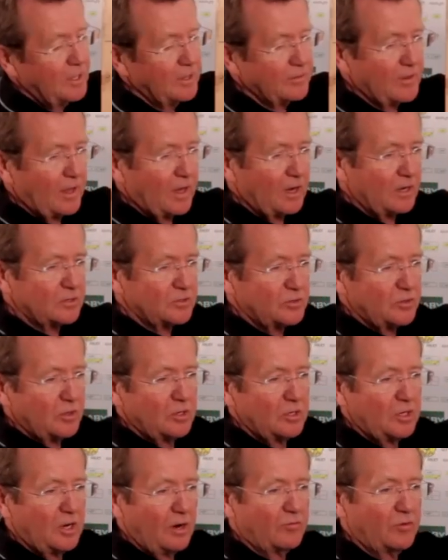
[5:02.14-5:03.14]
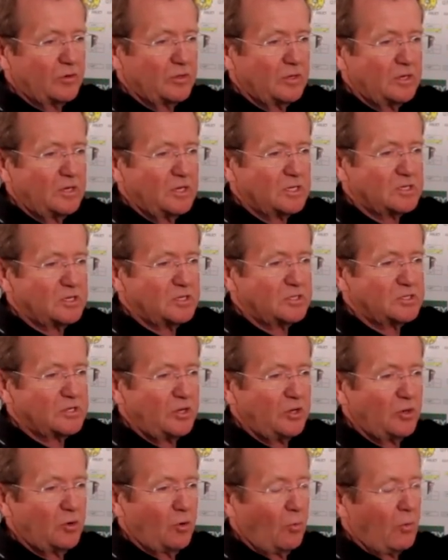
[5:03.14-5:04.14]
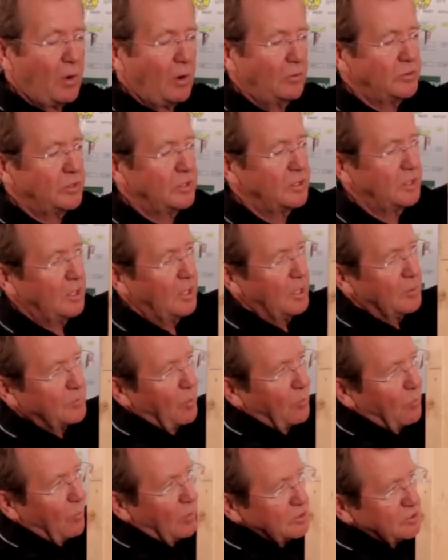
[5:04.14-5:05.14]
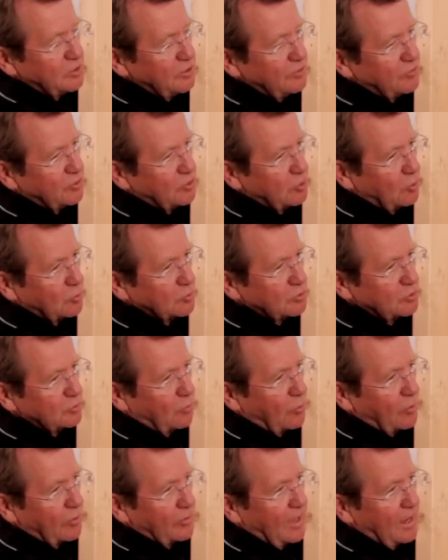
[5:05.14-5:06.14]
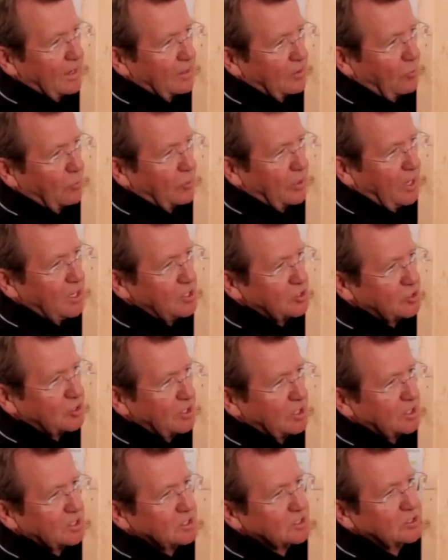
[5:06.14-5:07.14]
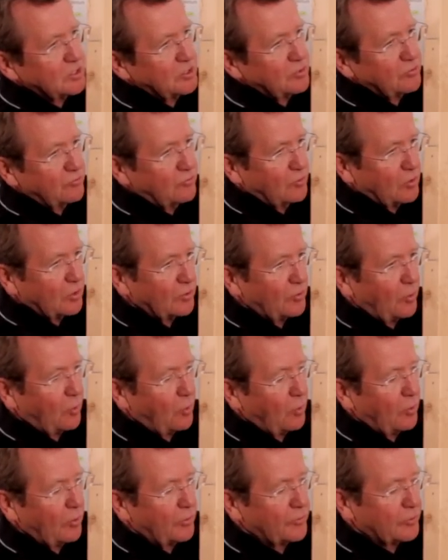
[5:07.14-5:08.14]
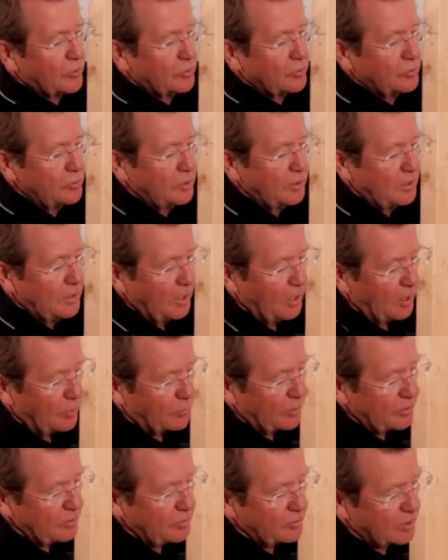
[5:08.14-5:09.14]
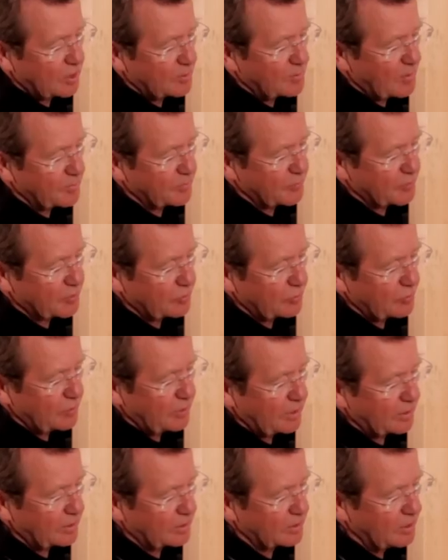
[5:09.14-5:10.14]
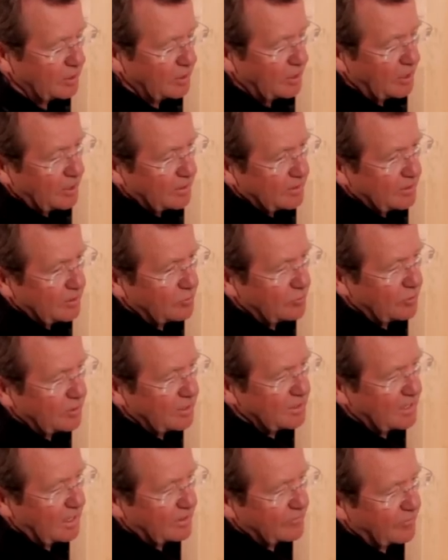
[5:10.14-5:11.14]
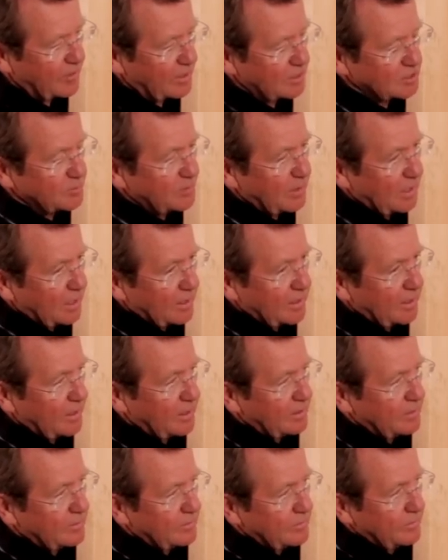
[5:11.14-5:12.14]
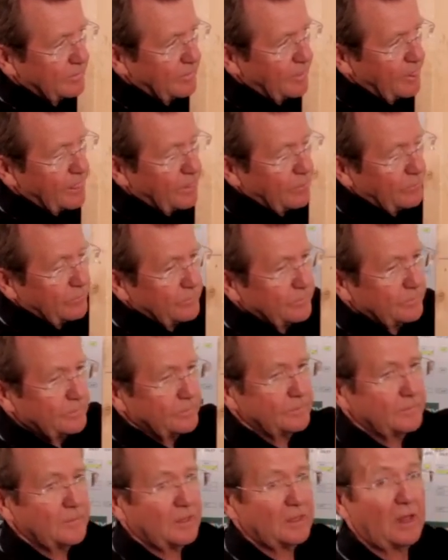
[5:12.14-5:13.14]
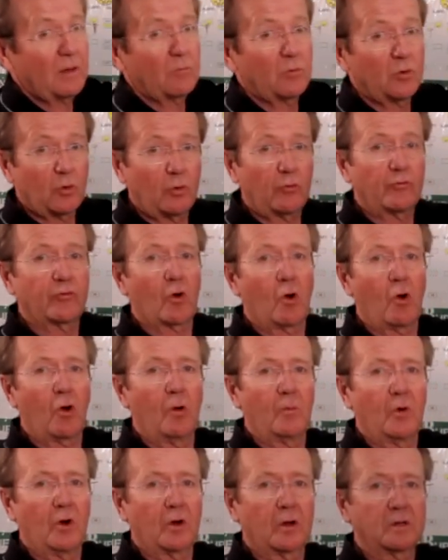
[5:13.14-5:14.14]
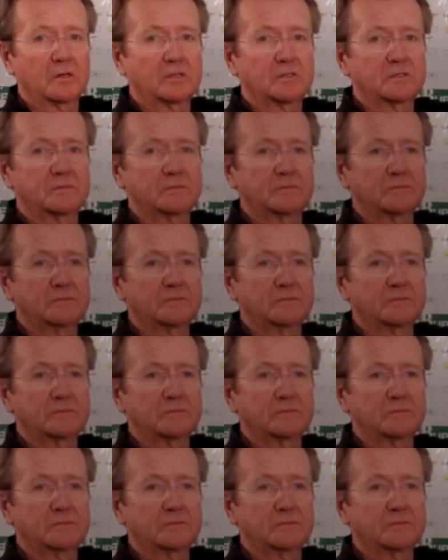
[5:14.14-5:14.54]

That'll govern the distance that you go out. But once you've chosen where that location is and you've drilled the hole through, when you come up through here, you need that flexibility. And that will go for all models.